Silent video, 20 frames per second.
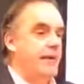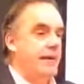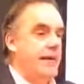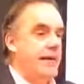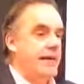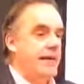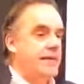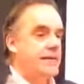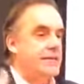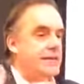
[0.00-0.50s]

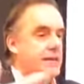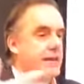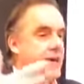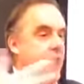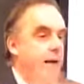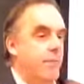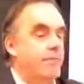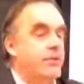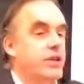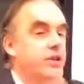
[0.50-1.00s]
being is to
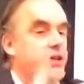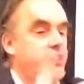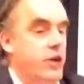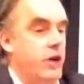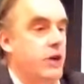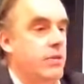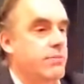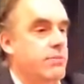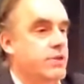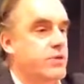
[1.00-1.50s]
come to
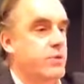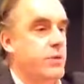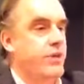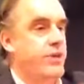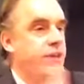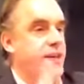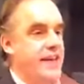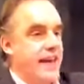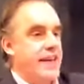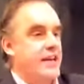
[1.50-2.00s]
terms
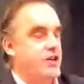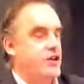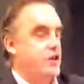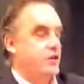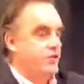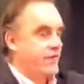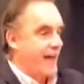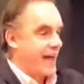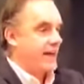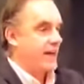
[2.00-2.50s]
with the
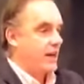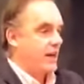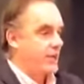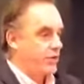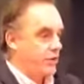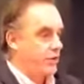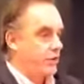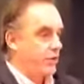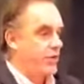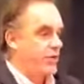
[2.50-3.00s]
nature of that
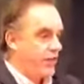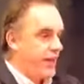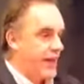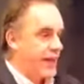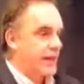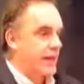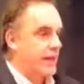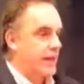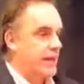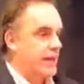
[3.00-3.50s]
unknown
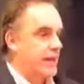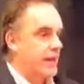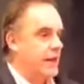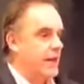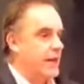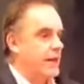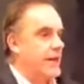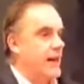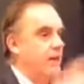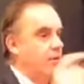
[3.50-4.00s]
thing.
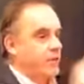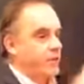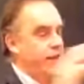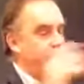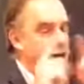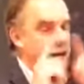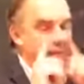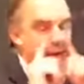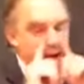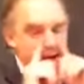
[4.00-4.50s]
Now,
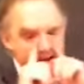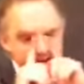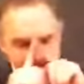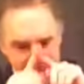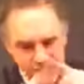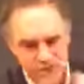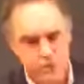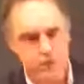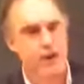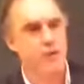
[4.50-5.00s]
think about it
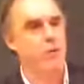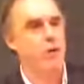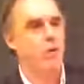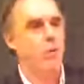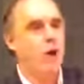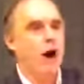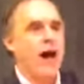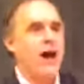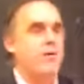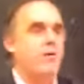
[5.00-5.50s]
this way well,
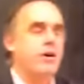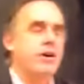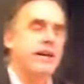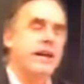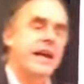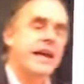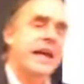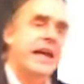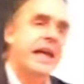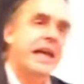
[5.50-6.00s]
why
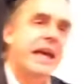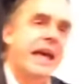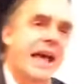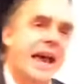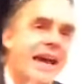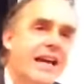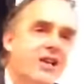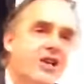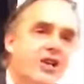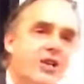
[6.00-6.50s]
would
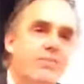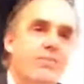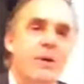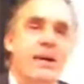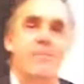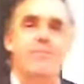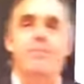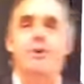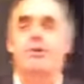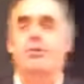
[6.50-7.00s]
ancient
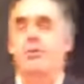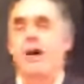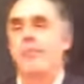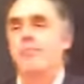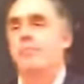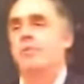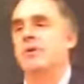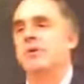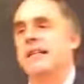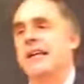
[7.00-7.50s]
people
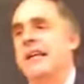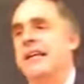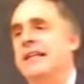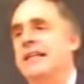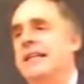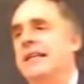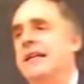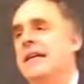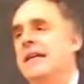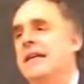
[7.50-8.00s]

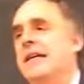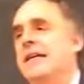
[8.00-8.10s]
represent